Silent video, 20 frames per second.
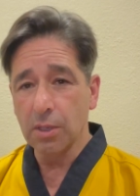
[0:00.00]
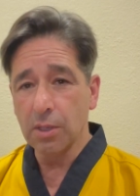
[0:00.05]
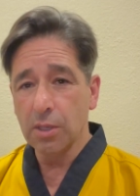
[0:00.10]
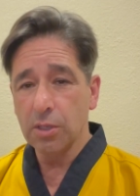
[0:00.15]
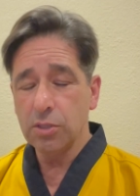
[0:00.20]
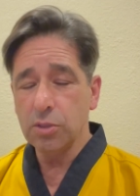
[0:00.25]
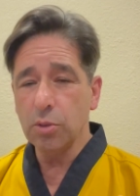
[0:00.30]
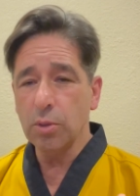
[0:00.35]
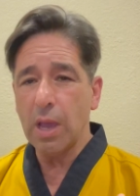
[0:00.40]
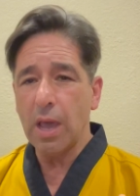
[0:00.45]

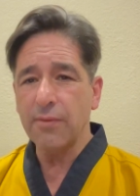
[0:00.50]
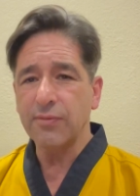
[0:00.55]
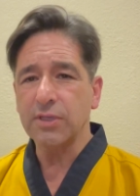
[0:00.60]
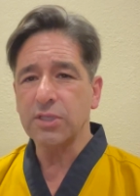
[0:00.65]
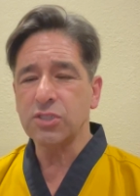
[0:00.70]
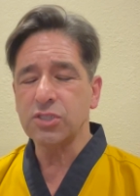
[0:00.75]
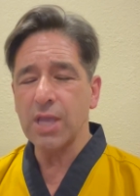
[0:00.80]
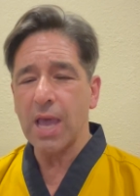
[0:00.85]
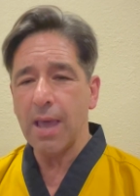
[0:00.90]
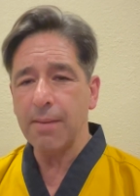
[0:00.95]
you have
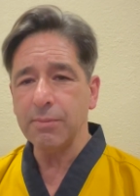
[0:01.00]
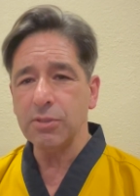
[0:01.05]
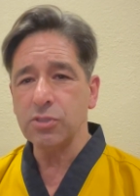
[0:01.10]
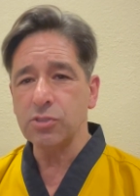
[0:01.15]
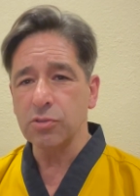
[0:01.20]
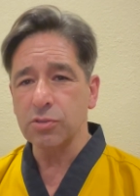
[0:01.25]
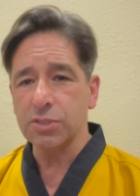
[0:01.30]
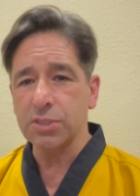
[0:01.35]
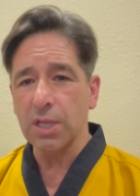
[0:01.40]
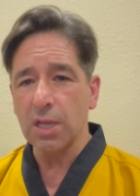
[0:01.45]
examined
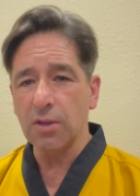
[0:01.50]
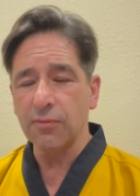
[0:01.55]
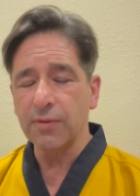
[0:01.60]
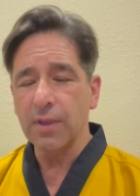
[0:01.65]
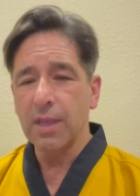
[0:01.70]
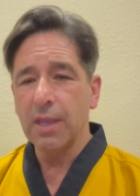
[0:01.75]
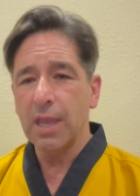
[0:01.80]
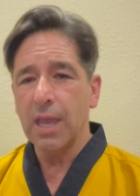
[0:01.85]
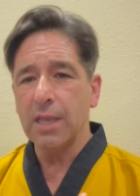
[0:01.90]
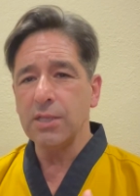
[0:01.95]
yourself
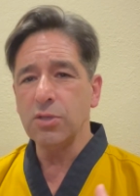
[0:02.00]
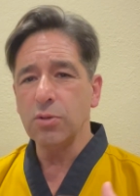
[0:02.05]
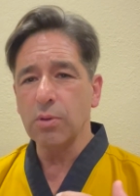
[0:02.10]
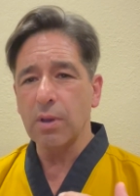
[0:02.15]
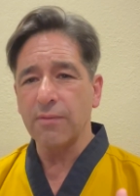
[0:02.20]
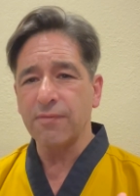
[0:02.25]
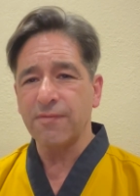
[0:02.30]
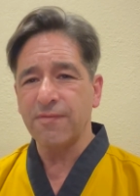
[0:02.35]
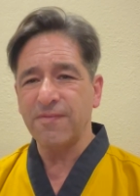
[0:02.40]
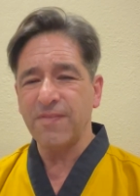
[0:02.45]
and you
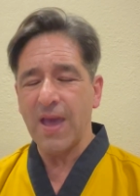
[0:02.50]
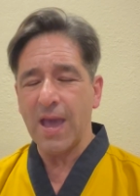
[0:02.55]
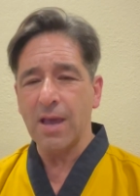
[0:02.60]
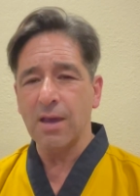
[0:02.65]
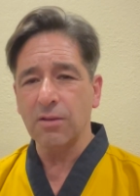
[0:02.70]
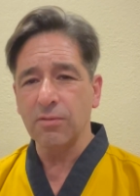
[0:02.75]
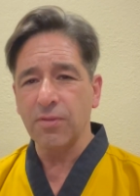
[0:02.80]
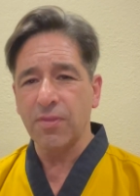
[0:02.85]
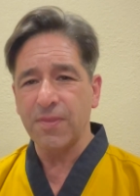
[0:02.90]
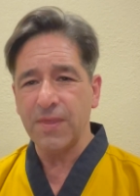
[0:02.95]
have
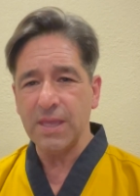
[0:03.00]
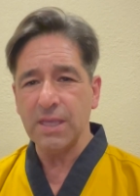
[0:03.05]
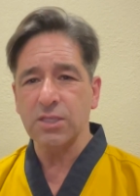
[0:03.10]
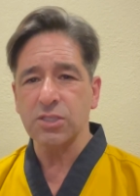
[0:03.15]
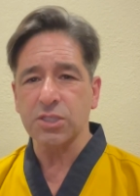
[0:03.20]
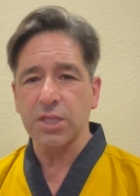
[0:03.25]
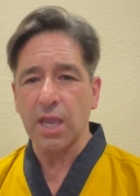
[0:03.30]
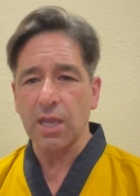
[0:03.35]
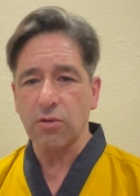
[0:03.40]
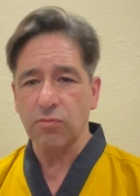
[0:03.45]
found things
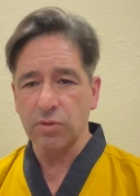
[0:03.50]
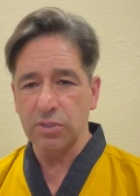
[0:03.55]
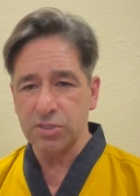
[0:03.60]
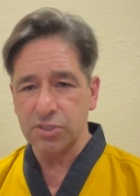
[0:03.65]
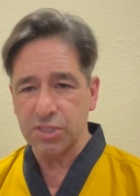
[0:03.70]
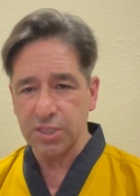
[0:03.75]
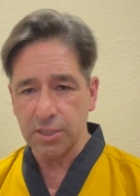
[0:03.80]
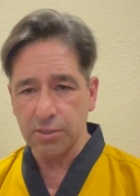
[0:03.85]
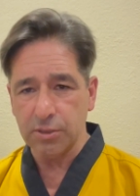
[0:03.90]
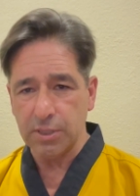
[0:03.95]
like
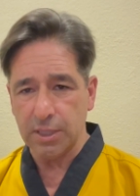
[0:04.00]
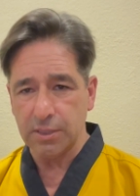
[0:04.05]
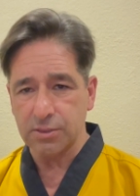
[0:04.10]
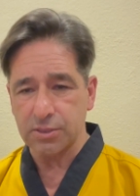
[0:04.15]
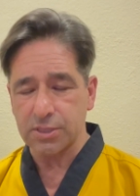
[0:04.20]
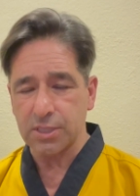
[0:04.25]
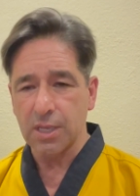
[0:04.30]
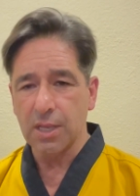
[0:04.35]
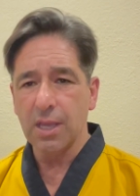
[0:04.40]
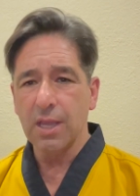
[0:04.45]
resilience
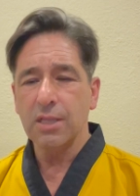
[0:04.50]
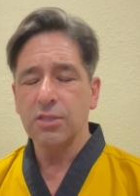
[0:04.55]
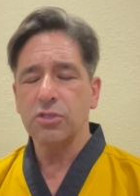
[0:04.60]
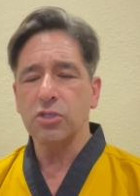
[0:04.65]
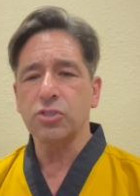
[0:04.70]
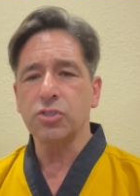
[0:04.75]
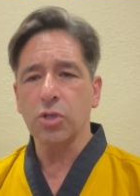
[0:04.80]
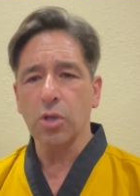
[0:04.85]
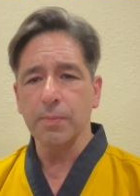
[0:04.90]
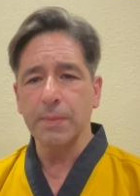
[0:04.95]

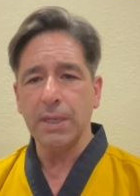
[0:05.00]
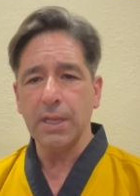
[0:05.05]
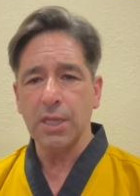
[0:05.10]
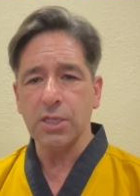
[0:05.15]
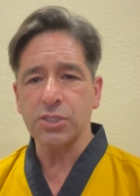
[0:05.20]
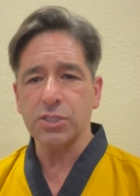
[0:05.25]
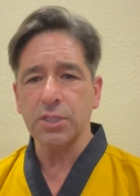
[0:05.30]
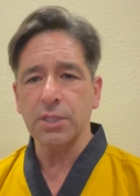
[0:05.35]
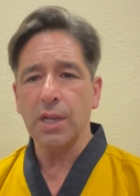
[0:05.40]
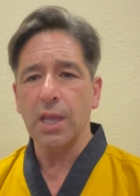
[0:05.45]

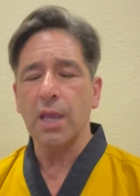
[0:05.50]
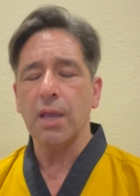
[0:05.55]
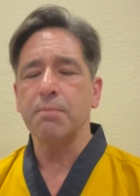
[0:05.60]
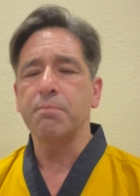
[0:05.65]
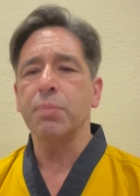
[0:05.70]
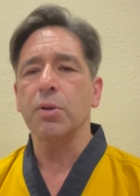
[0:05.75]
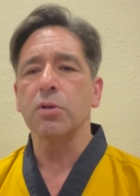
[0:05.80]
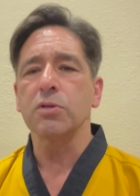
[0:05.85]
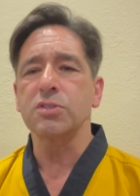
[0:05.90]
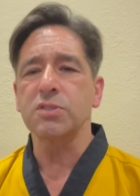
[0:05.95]
determination, and
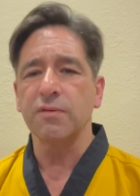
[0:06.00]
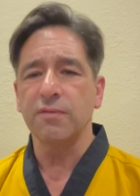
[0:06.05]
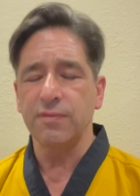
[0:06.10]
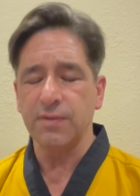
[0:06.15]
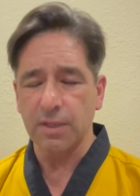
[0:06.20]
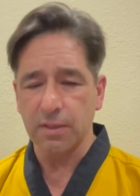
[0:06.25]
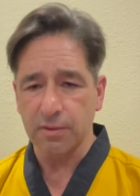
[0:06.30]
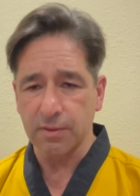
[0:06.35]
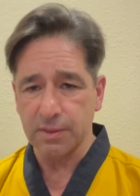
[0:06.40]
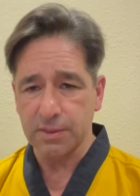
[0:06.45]

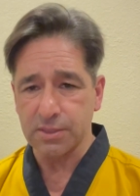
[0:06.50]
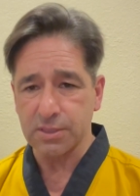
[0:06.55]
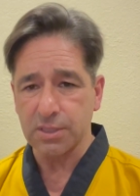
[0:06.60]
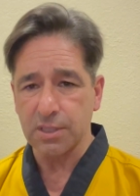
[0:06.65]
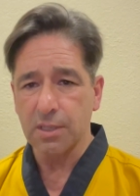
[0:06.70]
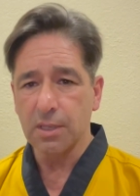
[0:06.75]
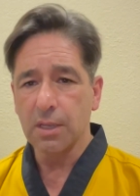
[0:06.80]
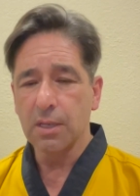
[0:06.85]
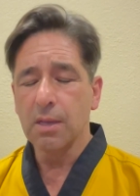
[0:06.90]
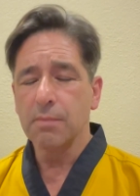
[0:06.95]
perseverance.
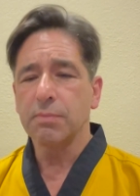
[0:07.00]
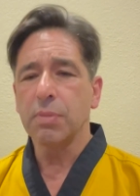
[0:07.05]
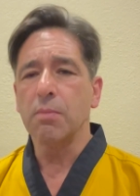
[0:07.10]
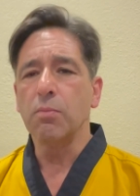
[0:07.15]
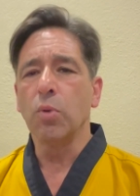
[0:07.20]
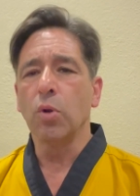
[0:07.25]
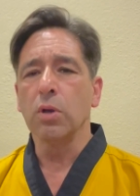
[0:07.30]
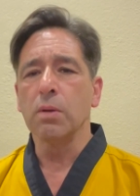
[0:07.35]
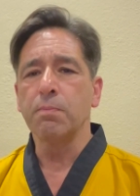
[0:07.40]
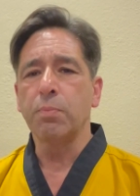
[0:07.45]
But
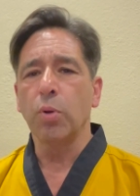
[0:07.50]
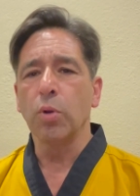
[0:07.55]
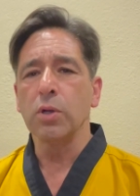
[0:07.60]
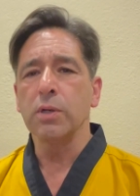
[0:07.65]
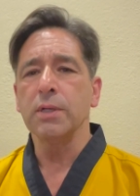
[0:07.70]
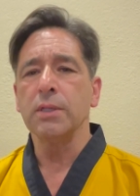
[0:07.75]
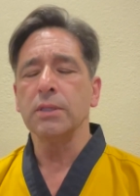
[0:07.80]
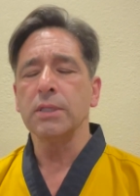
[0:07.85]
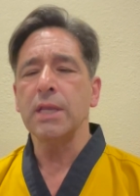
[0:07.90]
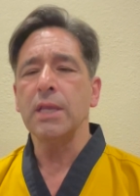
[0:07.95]
more
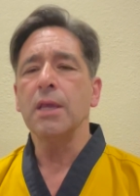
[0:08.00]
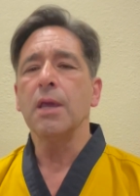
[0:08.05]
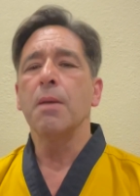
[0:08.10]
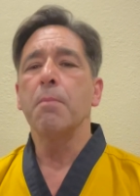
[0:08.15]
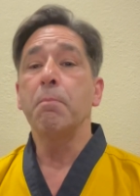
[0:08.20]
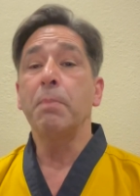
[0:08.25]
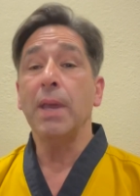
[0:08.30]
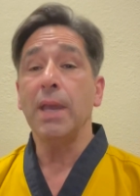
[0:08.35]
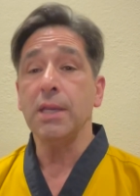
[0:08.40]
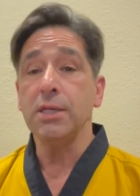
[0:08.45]
importantly,
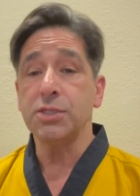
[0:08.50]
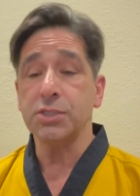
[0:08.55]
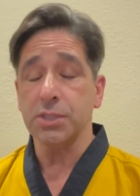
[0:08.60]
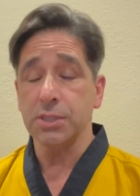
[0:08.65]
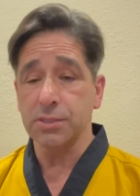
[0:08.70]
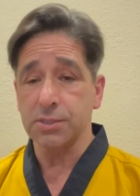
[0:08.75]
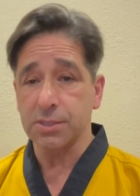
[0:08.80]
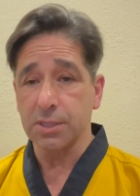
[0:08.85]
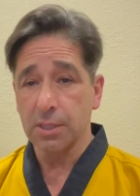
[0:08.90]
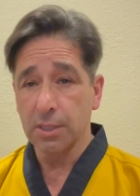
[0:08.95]

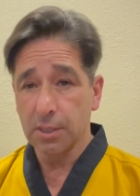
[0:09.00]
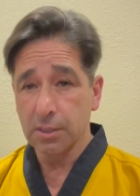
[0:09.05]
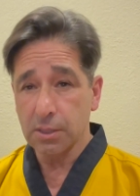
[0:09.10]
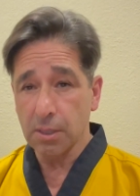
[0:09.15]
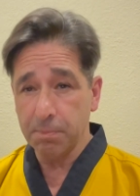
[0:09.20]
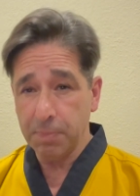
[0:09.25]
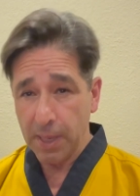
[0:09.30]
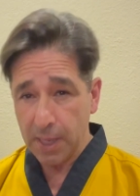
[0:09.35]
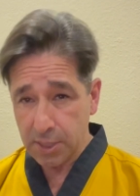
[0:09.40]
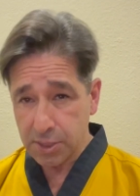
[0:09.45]
patience. The
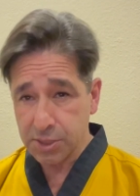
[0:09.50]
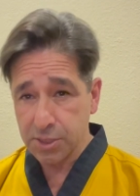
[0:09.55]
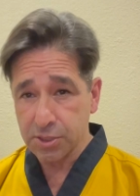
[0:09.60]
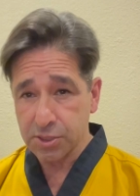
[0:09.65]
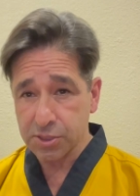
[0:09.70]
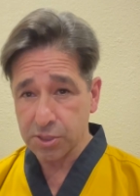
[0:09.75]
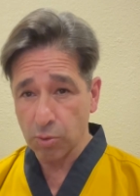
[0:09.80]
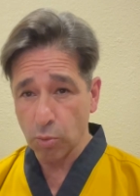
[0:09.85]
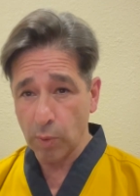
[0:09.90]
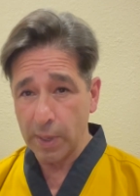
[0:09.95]

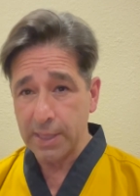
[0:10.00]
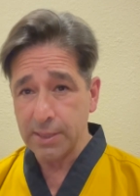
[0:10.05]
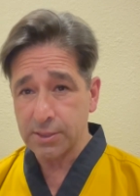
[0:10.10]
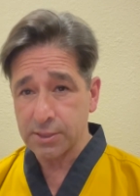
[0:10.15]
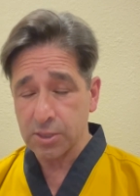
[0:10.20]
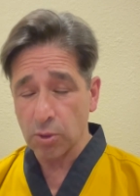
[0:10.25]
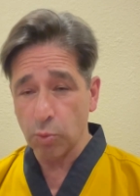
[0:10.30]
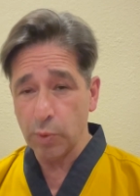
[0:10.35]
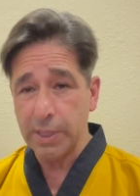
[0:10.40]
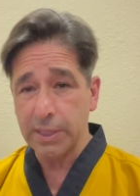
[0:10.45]
patience to wait
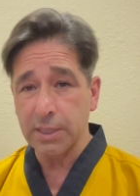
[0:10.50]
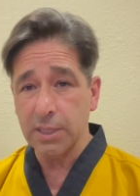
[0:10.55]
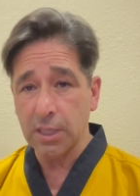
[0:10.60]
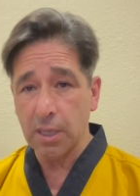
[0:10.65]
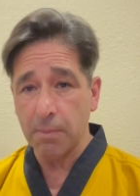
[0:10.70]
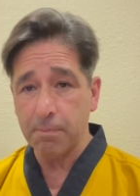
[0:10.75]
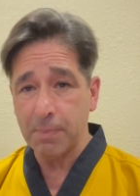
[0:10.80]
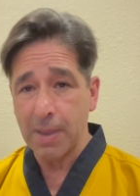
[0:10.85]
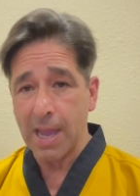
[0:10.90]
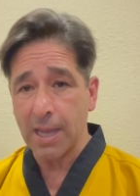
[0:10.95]
till we can
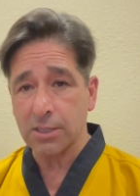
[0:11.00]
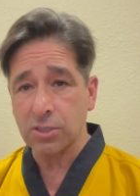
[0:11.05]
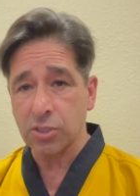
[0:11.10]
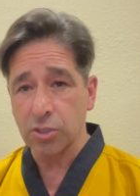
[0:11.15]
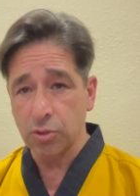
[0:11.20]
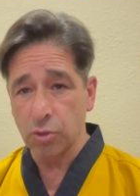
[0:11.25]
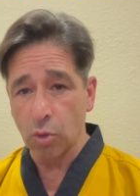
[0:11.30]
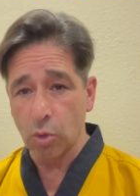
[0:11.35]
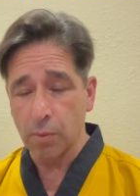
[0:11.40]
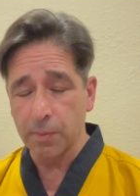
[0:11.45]
get back to
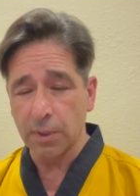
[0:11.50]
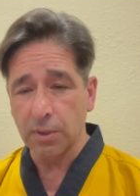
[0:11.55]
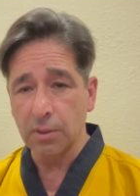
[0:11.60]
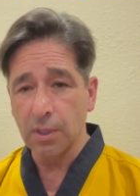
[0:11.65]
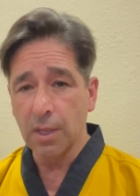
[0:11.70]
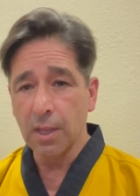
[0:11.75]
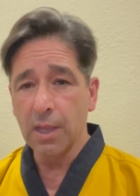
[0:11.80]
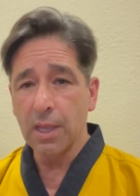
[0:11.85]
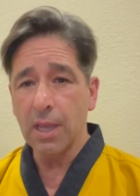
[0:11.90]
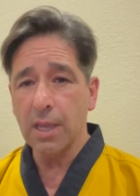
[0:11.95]
normal
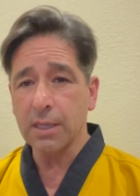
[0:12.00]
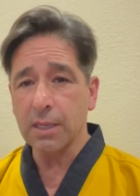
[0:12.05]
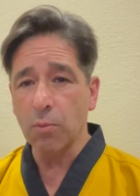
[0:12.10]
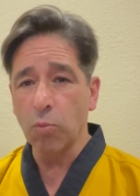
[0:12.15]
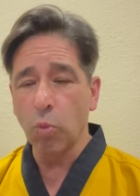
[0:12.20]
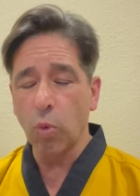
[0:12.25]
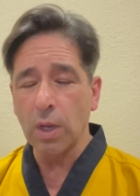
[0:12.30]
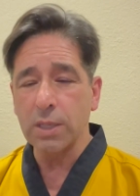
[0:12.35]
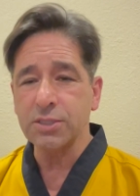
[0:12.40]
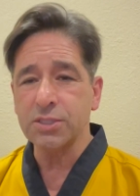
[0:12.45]
and can
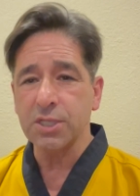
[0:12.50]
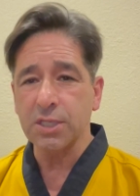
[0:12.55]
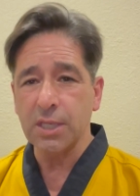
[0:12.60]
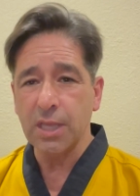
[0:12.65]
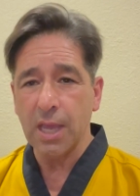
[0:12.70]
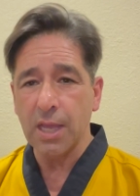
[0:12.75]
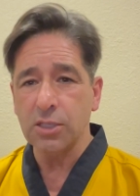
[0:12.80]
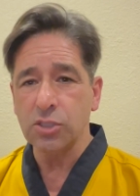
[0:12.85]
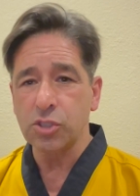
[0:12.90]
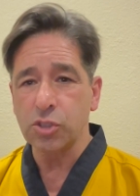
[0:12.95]
once
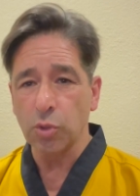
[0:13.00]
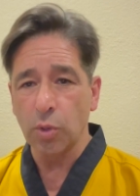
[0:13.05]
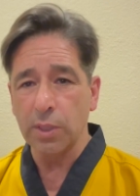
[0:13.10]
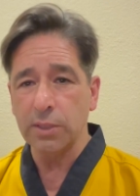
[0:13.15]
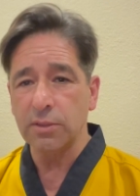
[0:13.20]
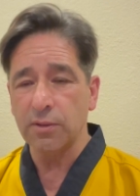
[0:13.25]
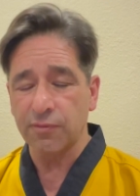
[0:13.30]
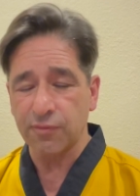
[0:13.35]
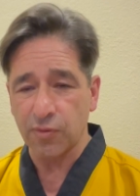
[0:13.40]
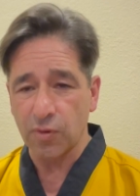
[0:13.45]
again join
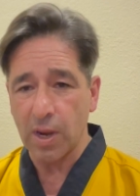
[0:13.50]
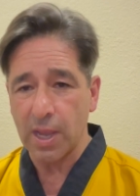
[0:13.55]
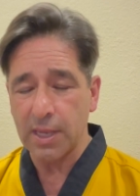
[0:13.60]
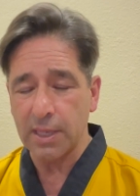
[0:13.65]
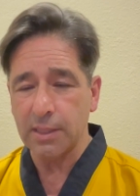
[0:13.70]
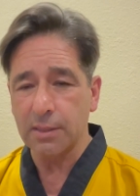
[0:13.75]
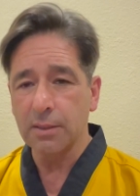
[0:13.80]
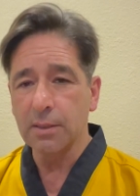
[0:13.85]
the fray.